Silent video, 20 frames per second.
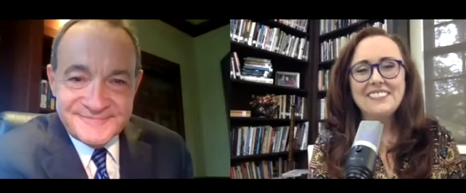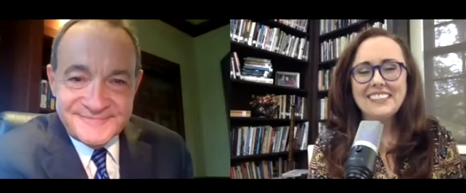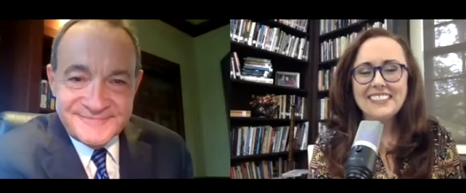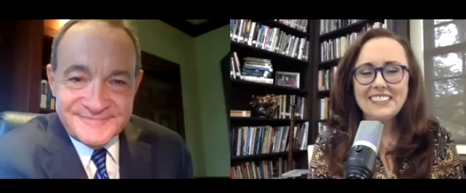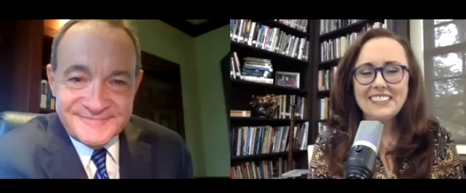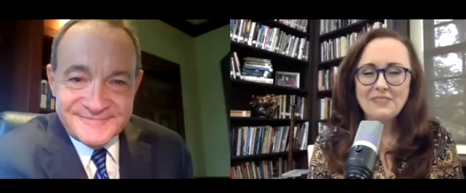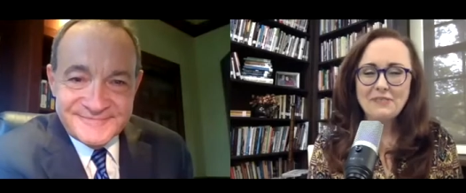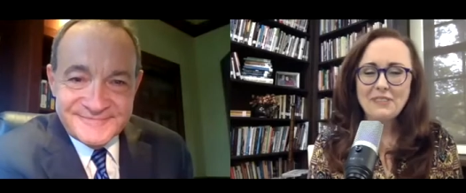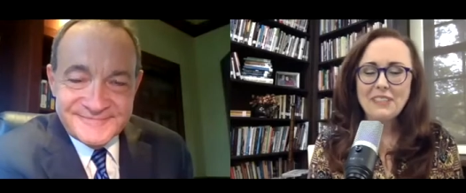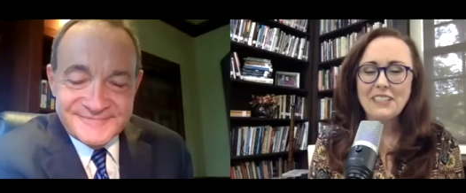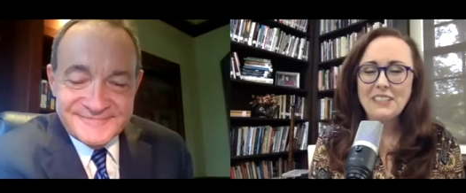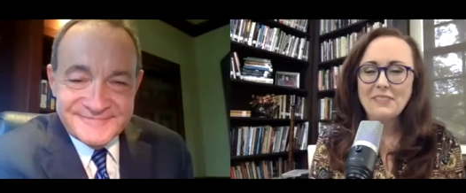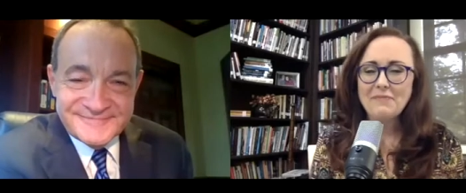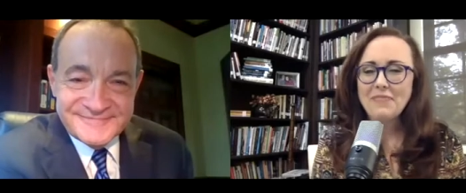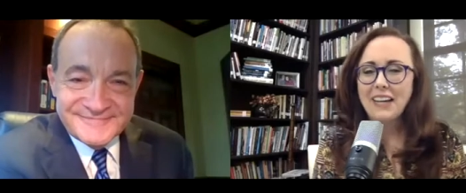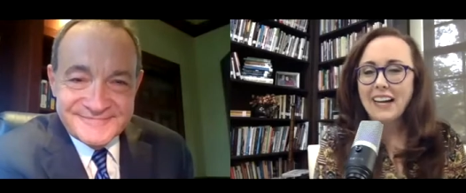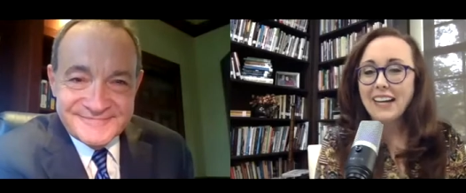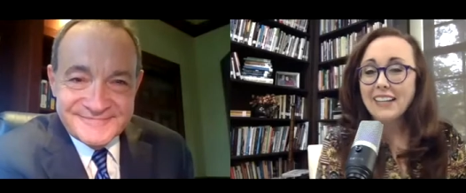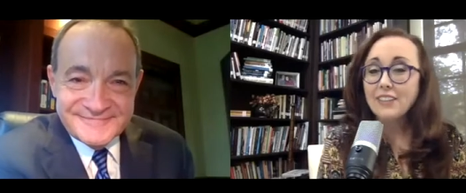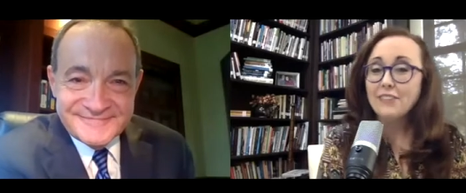Speaker 1: it.
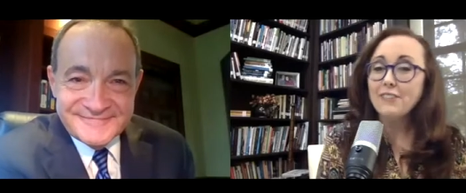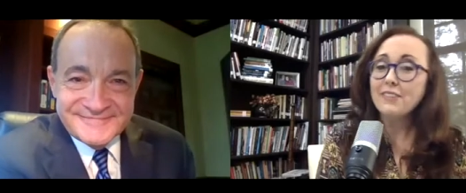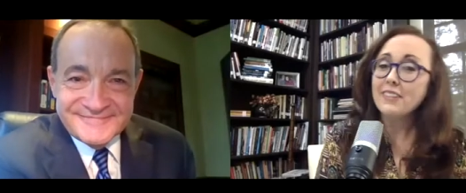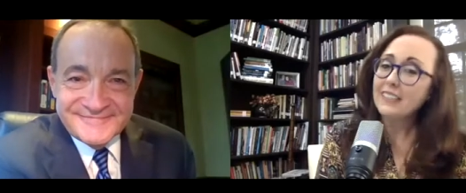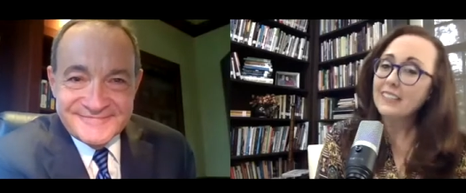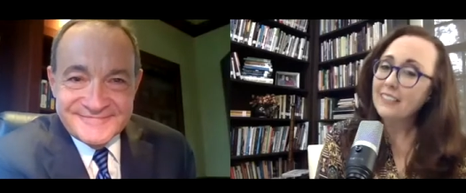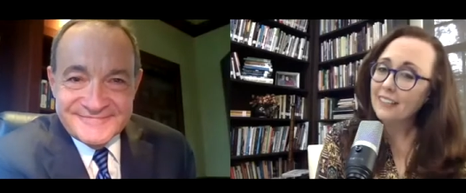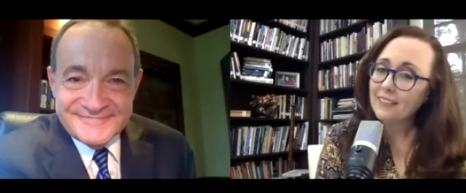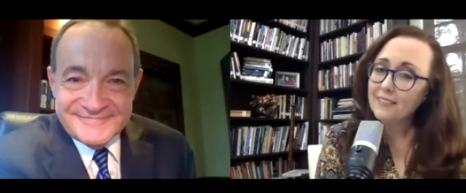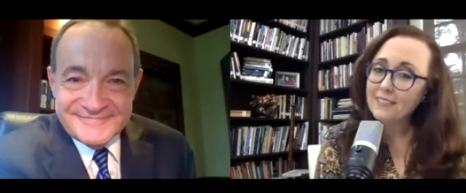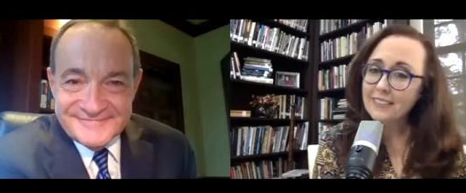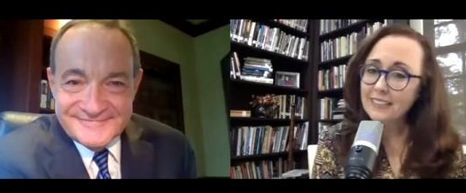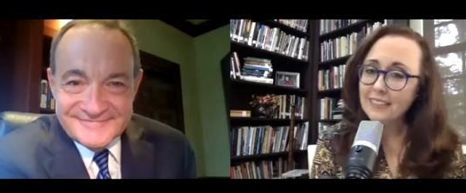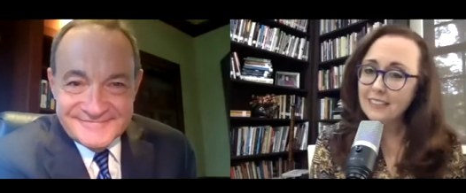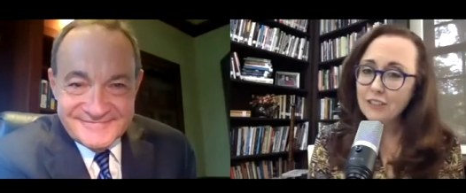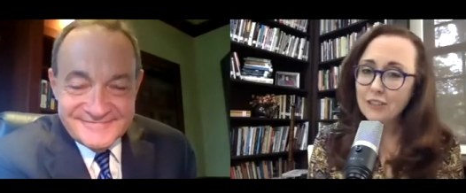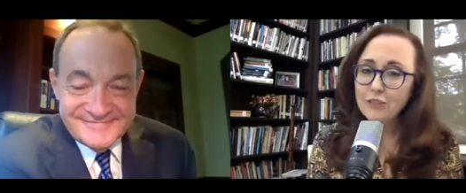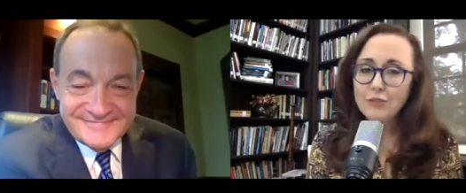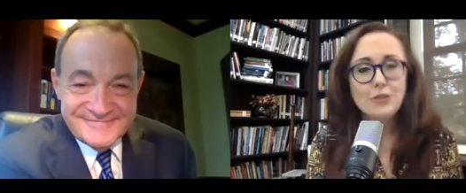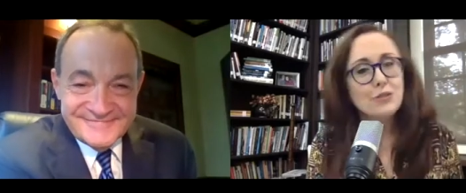Well, I don't think I've
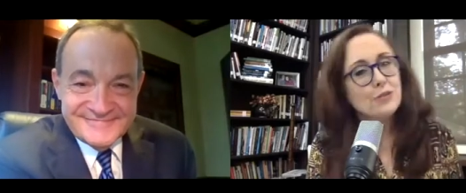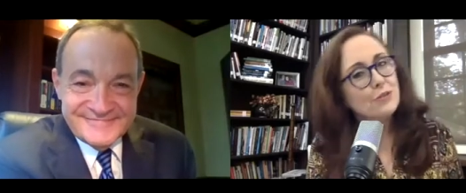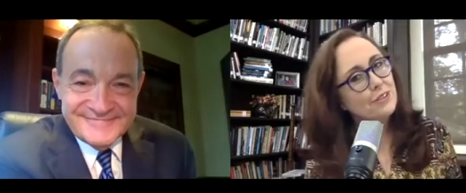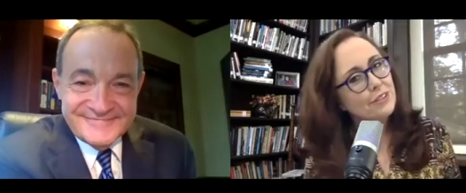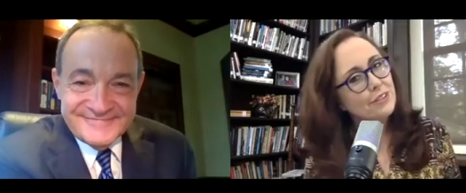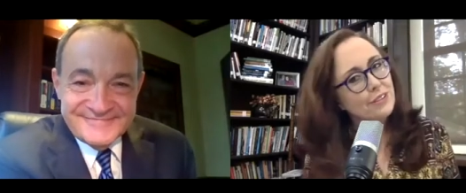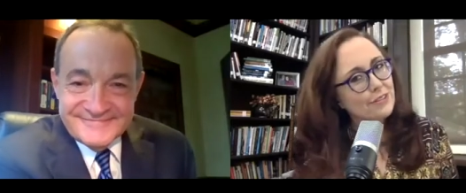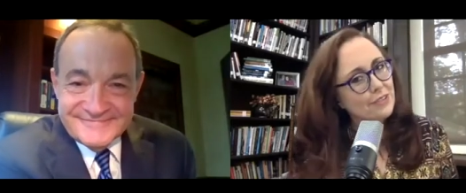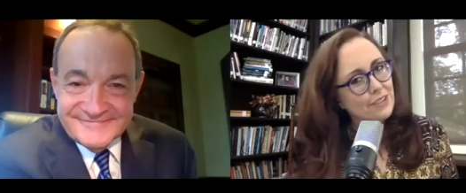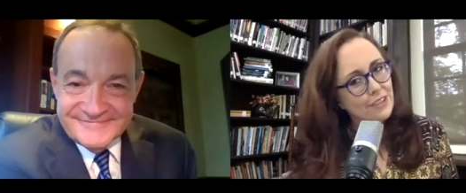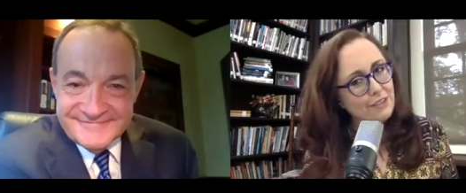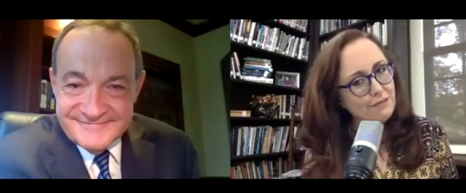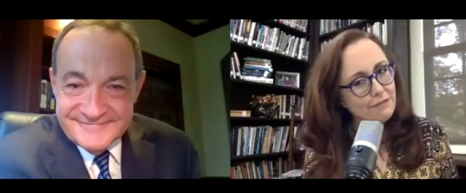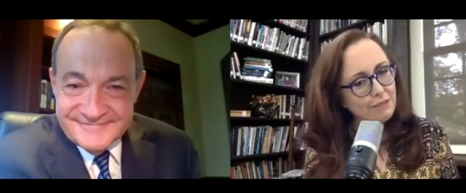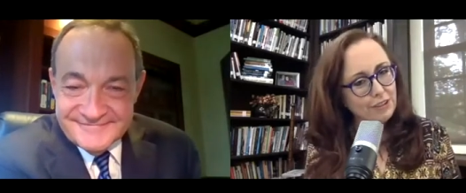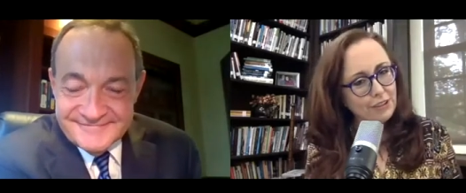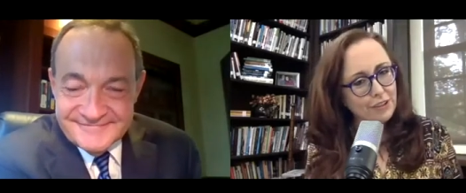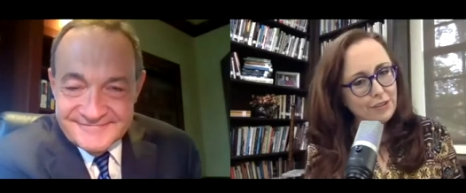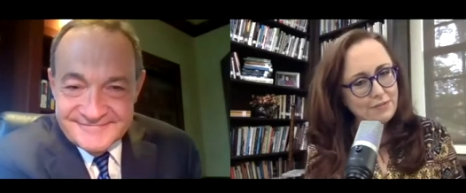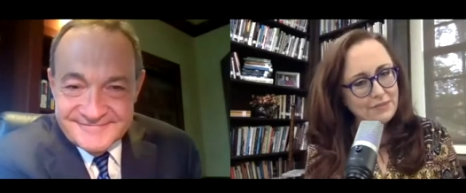seen you use those
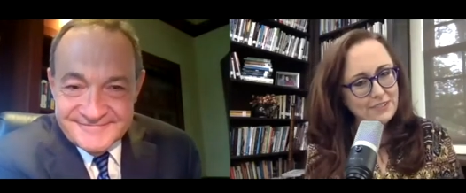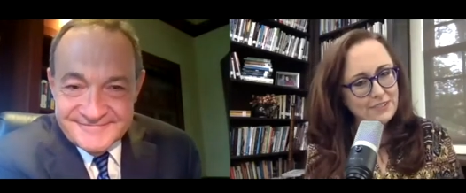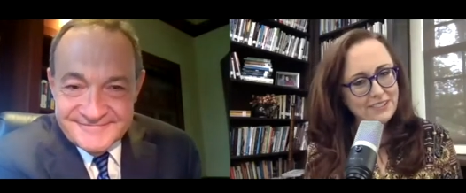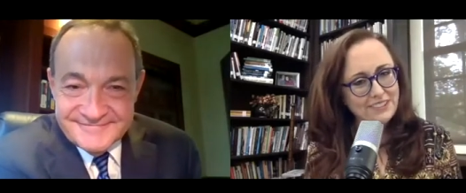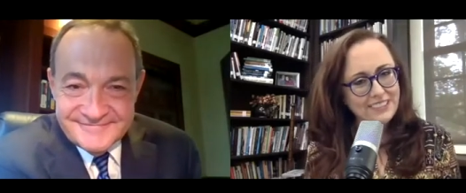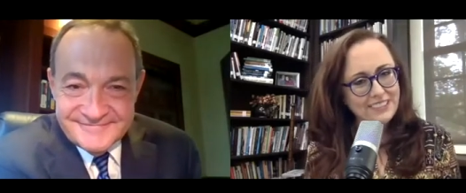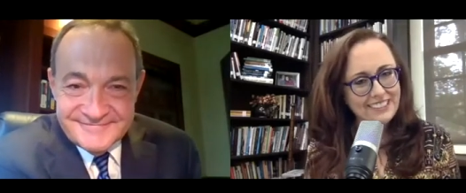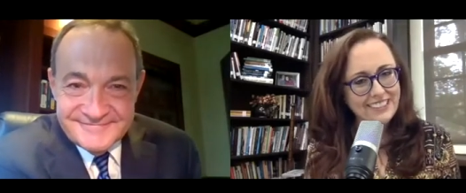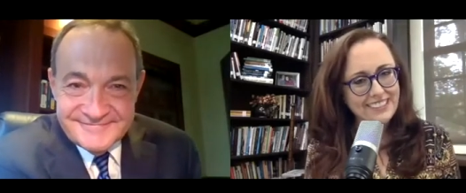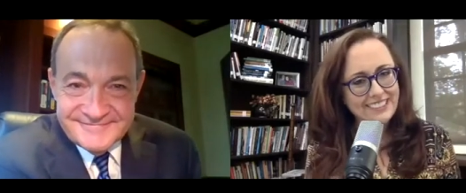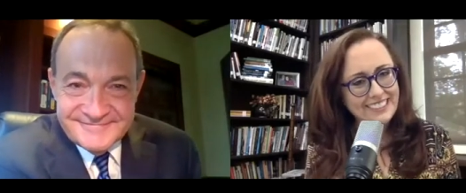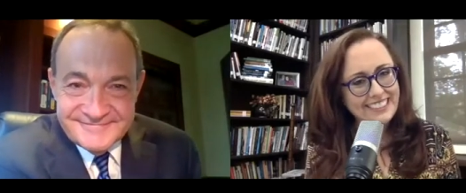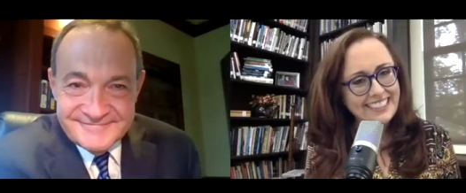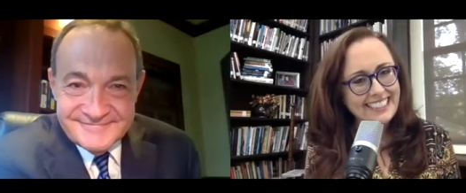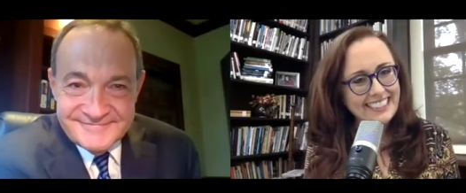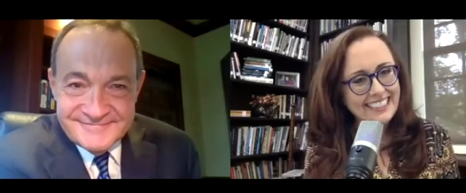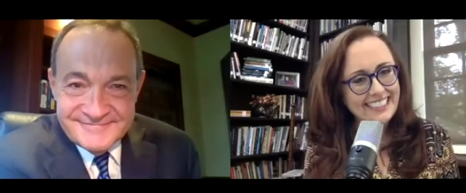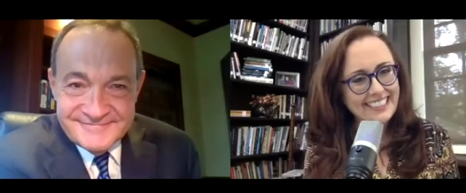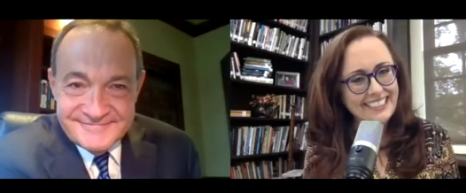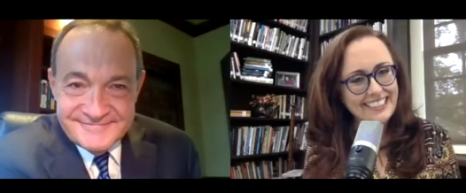envelopes during your
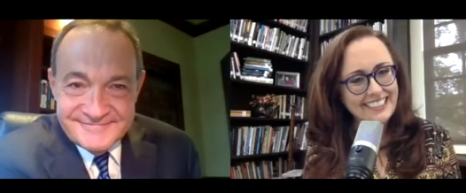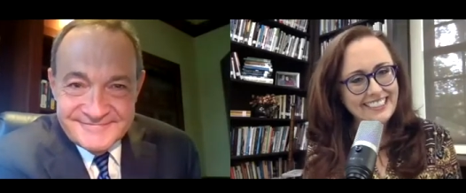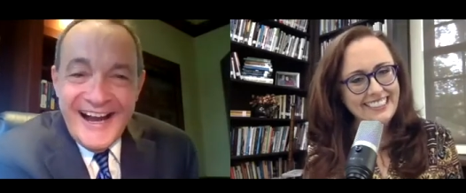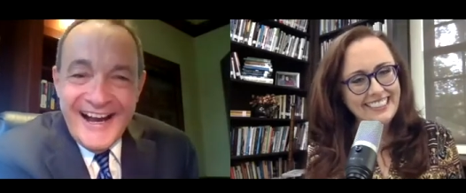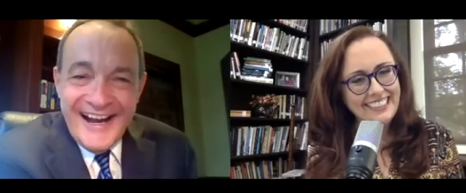tenure.